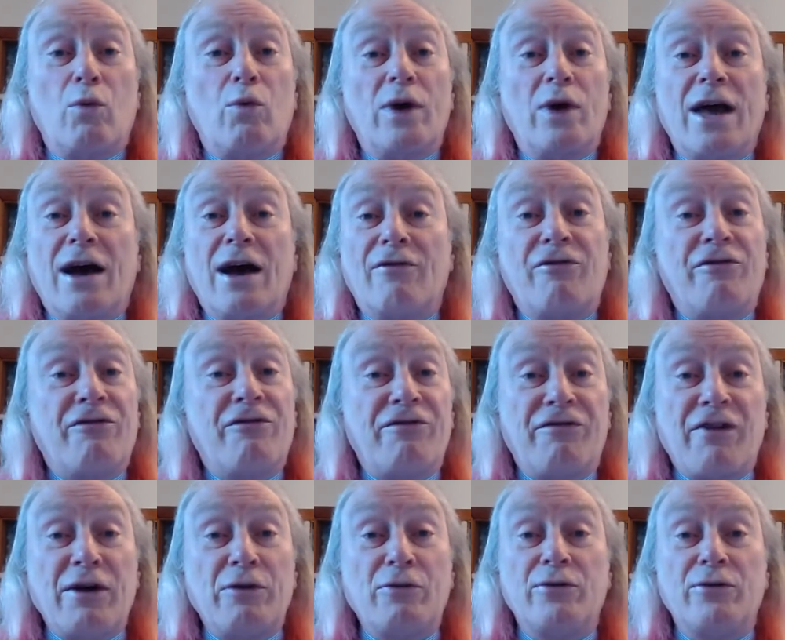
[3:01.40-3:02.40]
we have
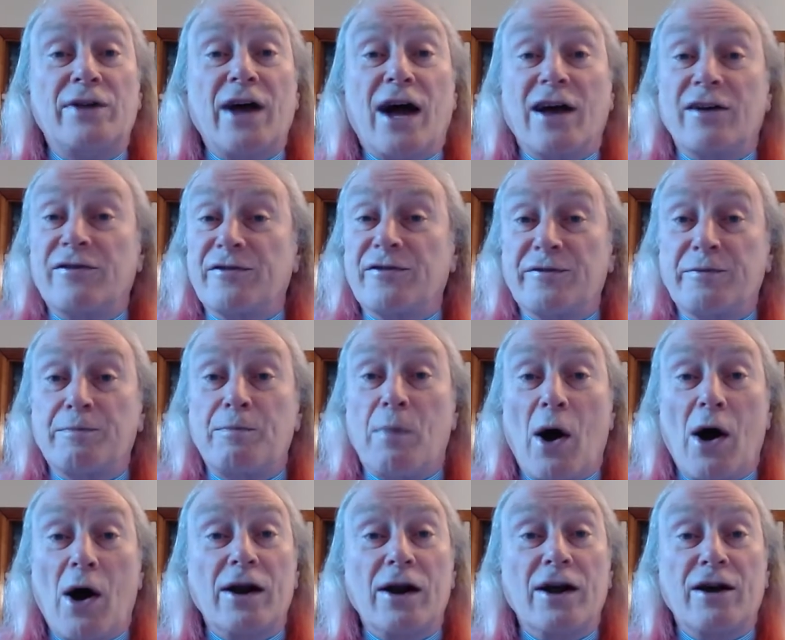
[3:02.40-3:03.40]
found a
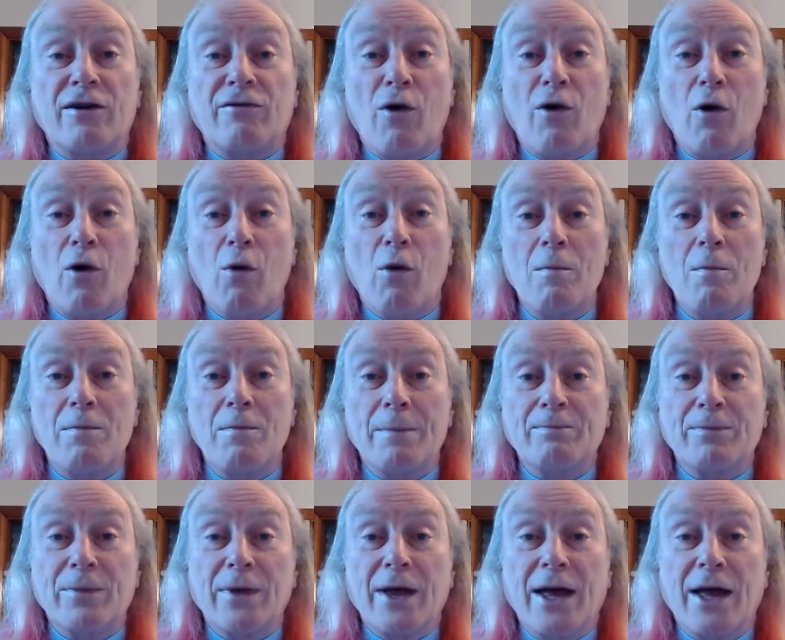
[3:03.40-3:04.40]
spark of hope
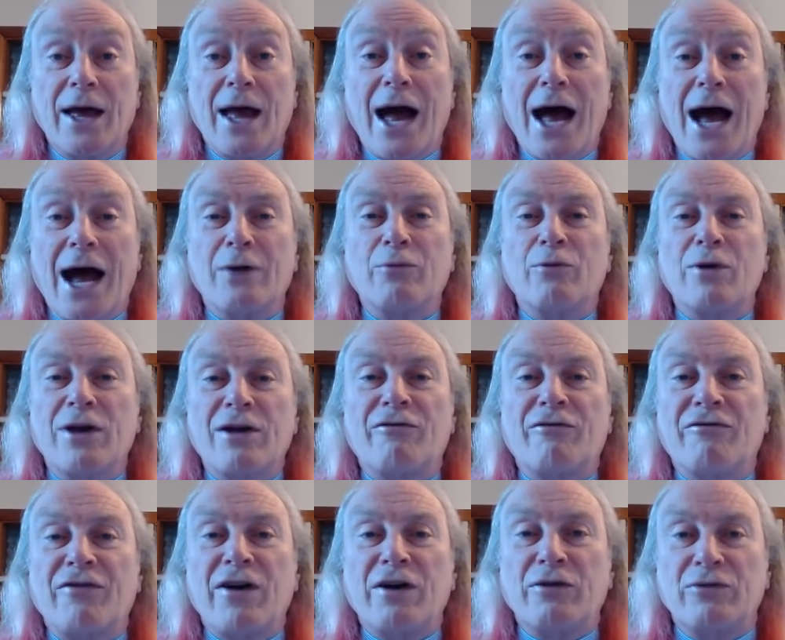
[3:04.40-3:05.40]
and we have
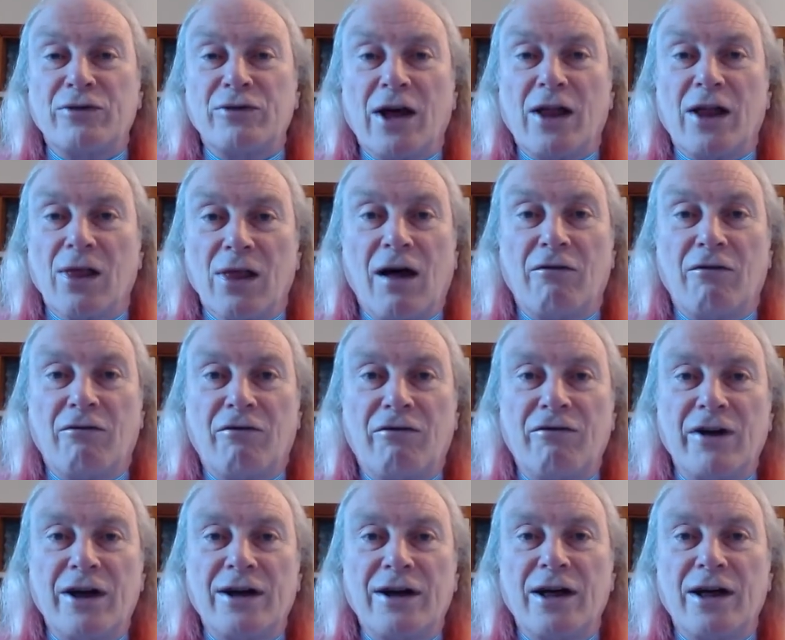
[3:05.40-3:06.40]
found a love
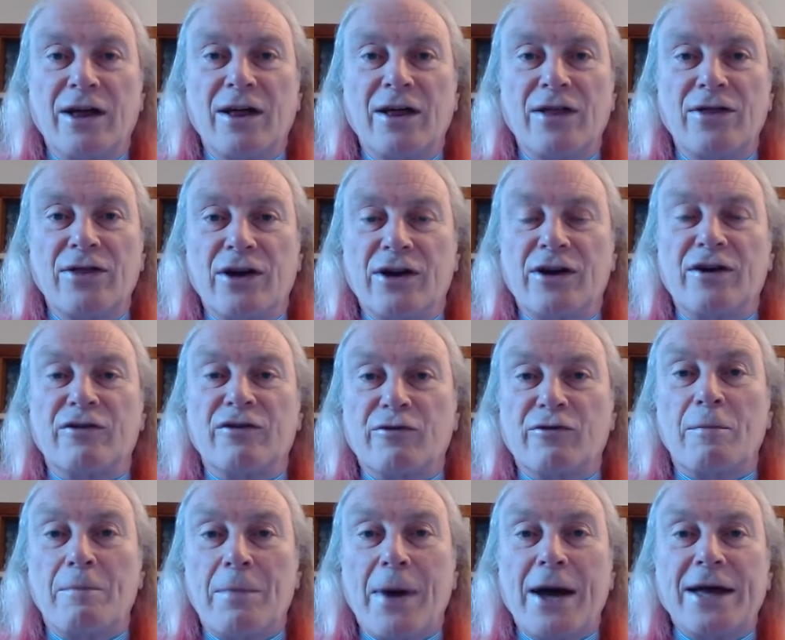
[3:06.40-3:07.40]
that has
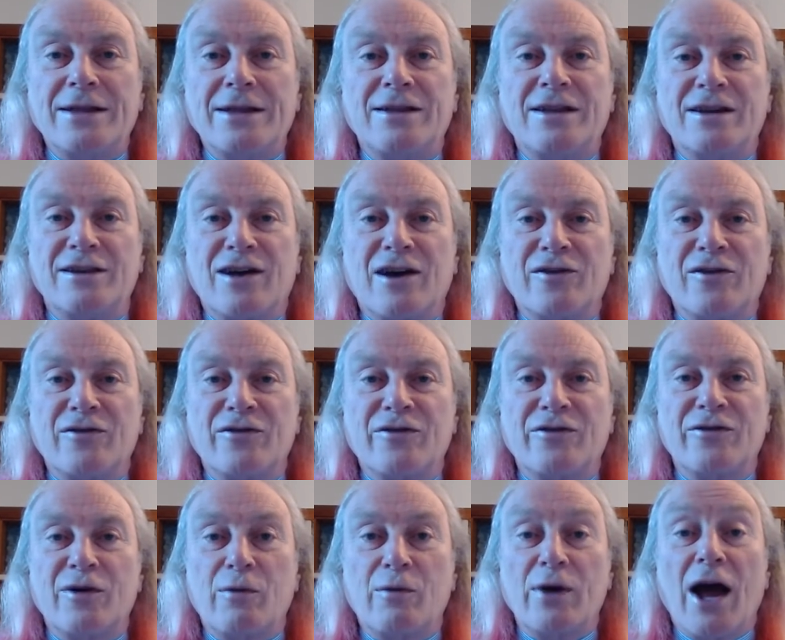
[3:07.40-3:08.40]
reminded us
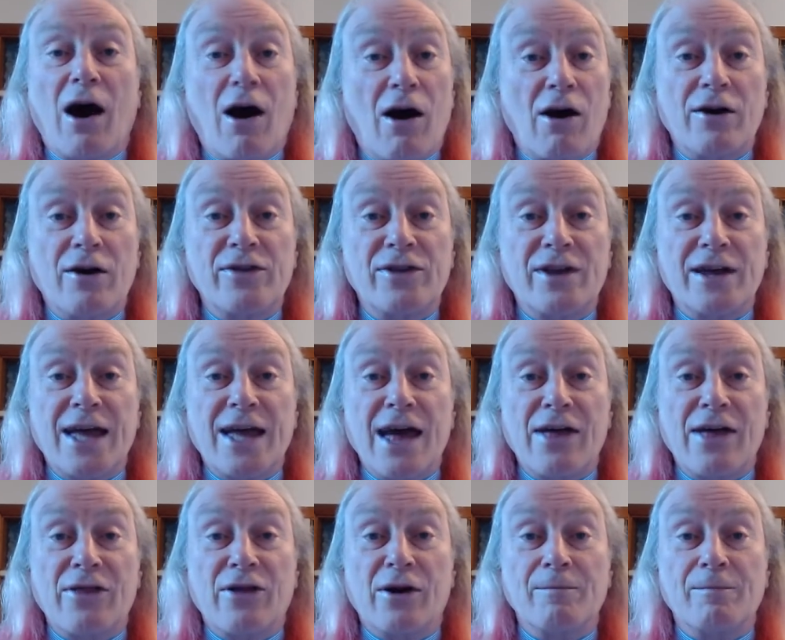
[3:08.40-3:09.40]
that we are
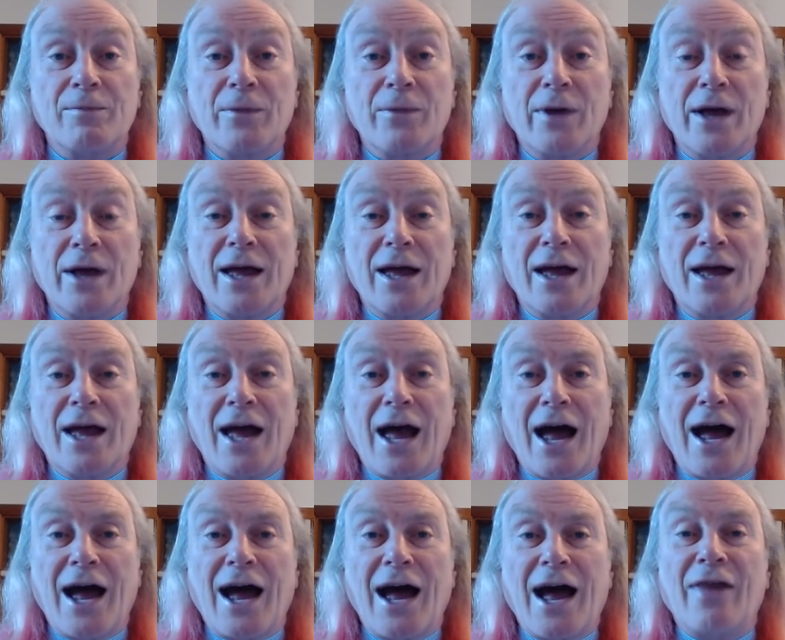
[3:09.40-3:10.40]
together
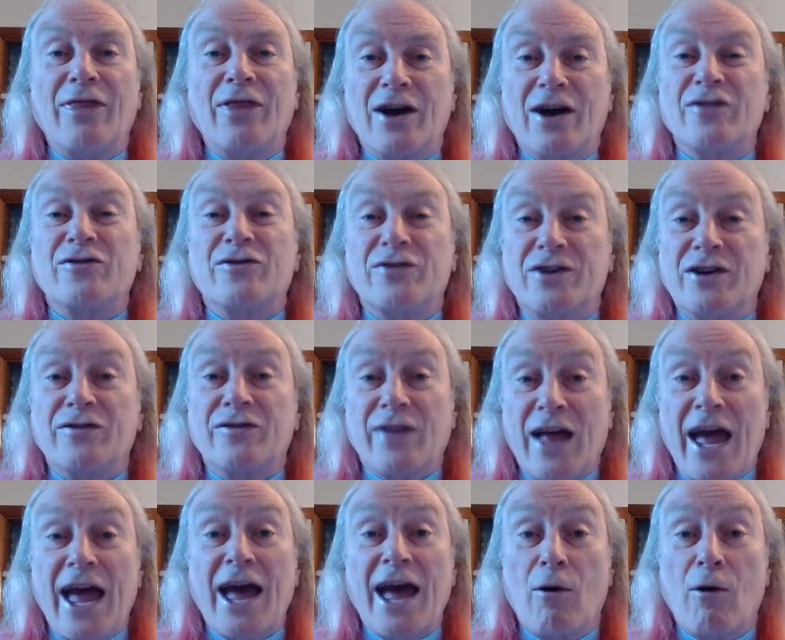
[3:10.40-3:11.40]
and that has just
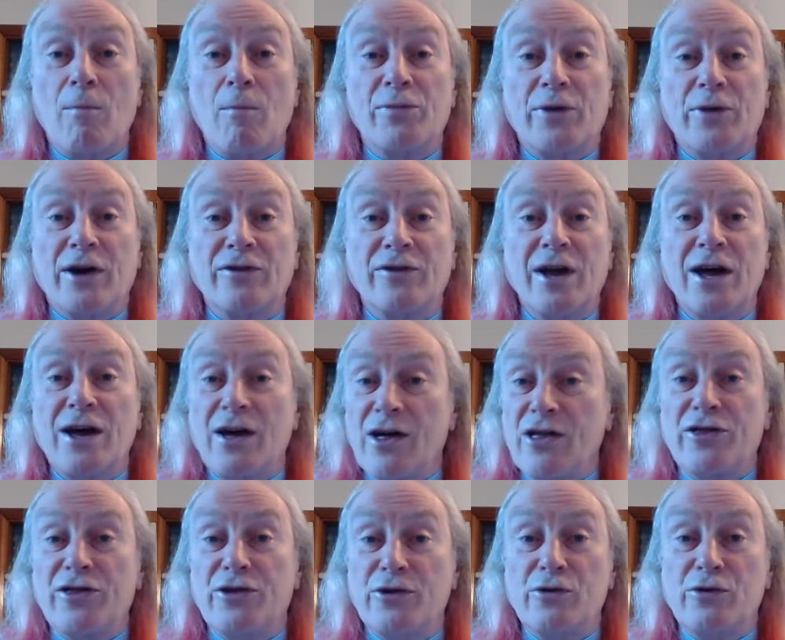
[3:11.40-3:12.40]
helped us
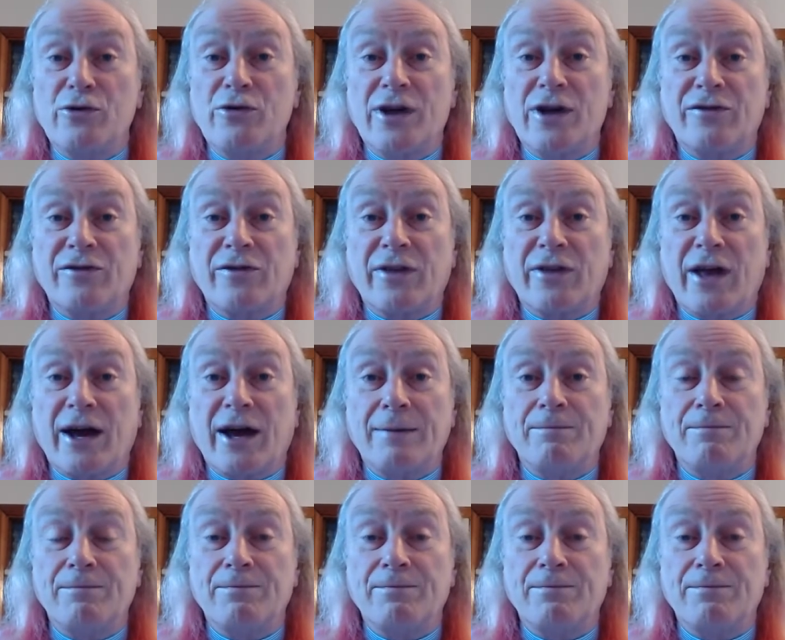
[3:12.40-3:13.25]
through this time.